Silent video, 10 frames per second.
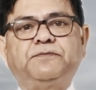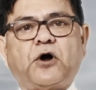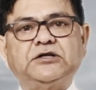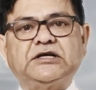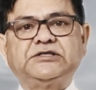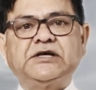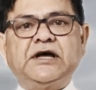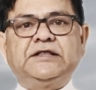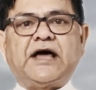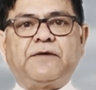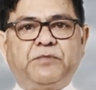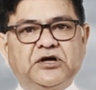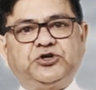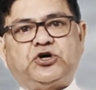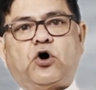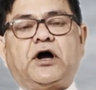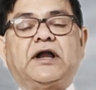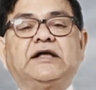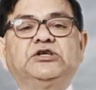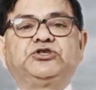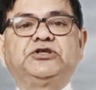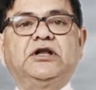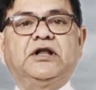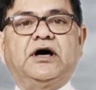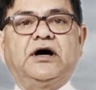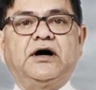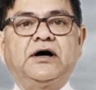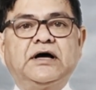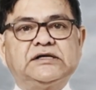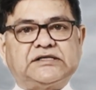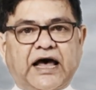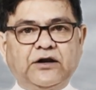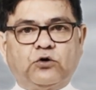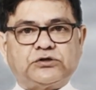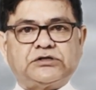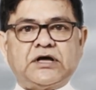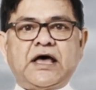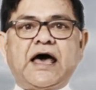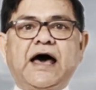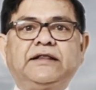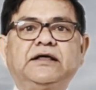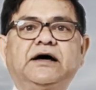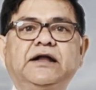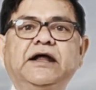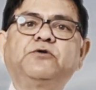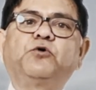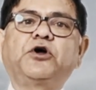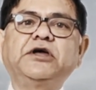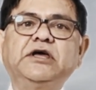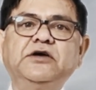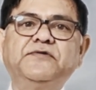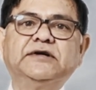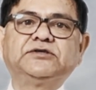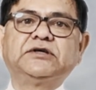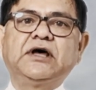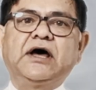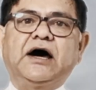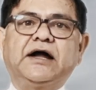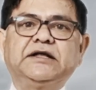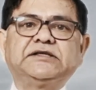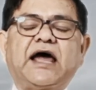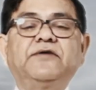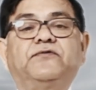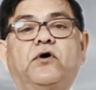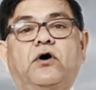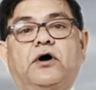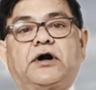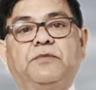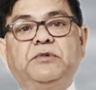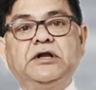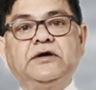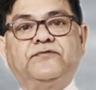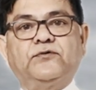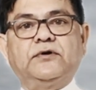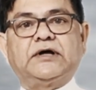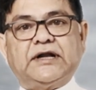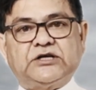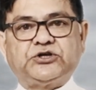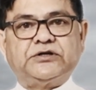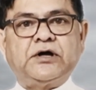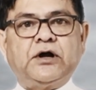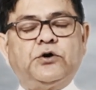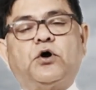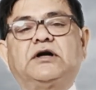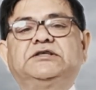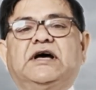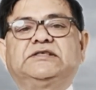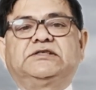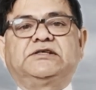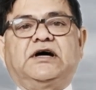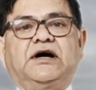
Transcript: projects that bridge organizational silos, and the networking events designed for meaningful connection, not just